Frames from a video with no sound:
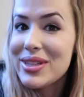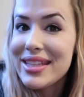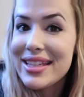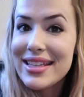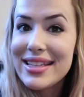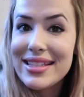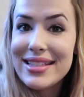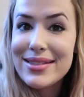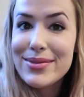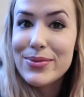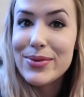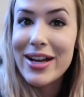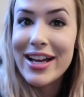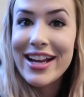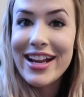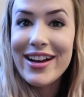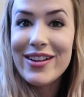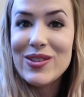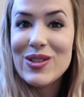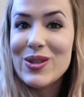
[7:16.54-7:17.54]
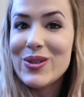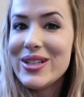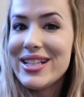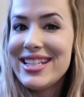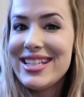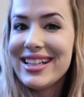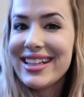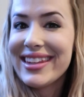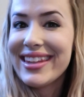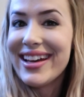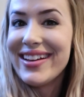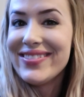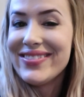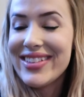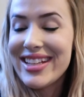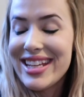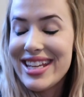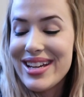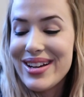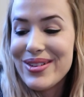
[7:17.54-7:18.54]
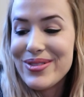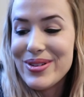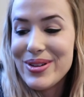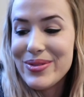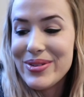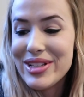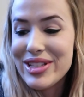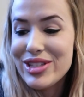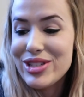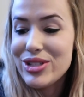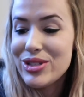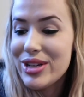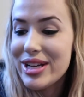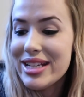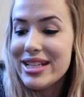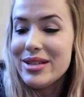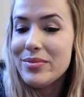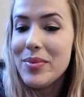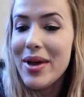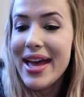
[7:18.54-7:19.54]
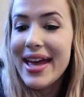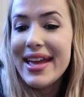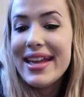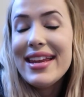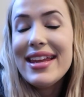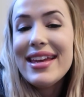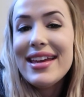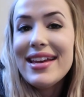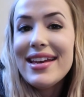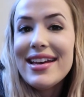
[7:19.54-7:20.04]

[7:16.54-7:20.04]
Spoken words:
is, right after we took that video, we went straight to bed.